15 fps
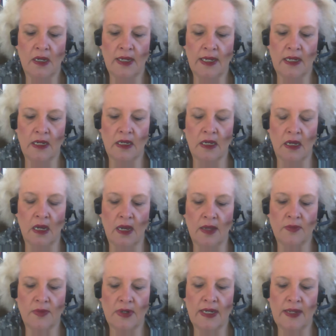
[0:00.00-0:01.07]
In
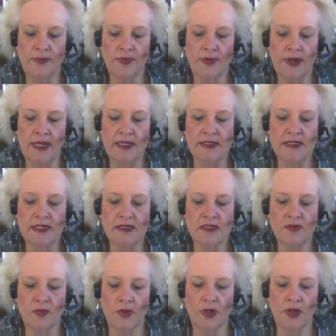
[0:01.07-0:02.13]
God will I praise
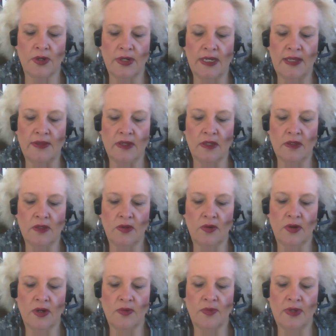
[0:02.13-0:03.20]
his word. In the
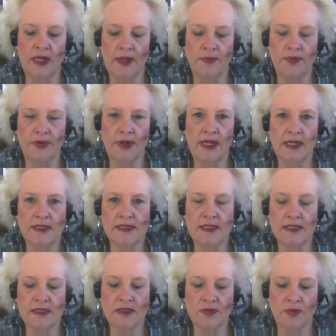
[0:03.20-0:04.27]
Lord will I praise
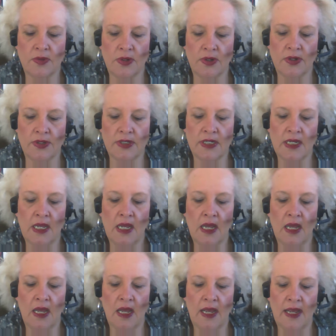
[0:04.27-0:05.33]
his word.
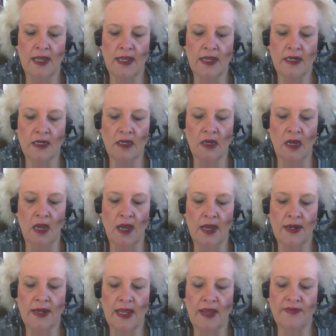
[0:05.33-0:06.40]
In
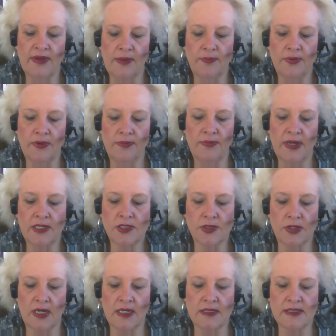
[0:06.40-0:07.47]
God have I put my
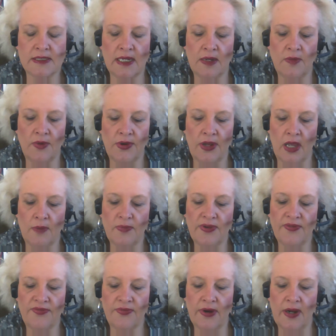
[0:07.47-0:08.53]
trust. I will not be
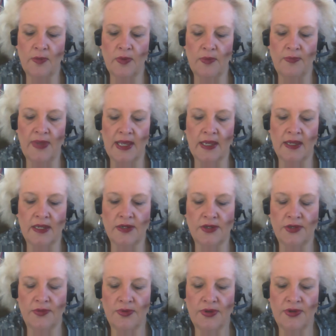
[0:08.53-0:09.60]
afraid what man can
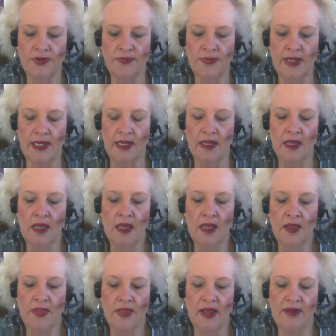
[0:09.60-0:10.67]
do unto me.
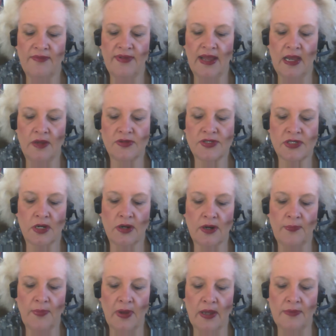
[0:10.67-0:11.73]
Thy vows are
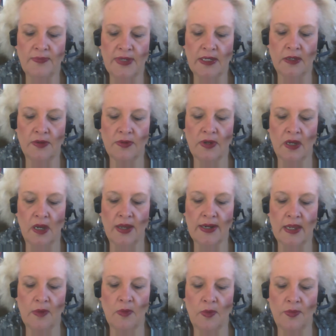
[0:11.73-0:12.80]
upon me, O God.
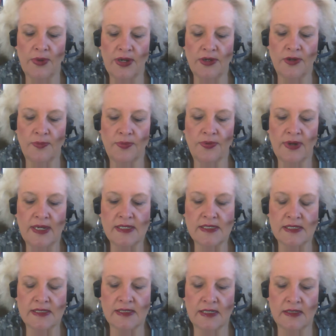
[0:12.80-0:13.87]
I will render
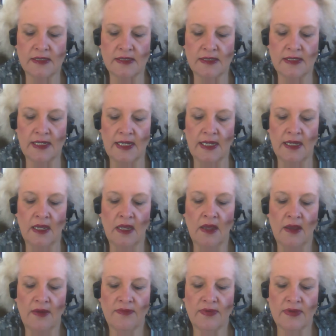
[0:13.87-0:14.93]
praises unto thee,
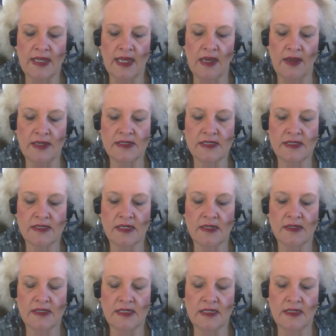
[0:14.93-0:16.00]
for thou hast
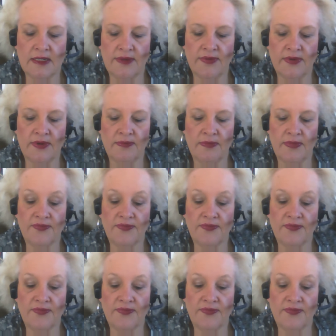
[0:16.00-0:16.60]
delivered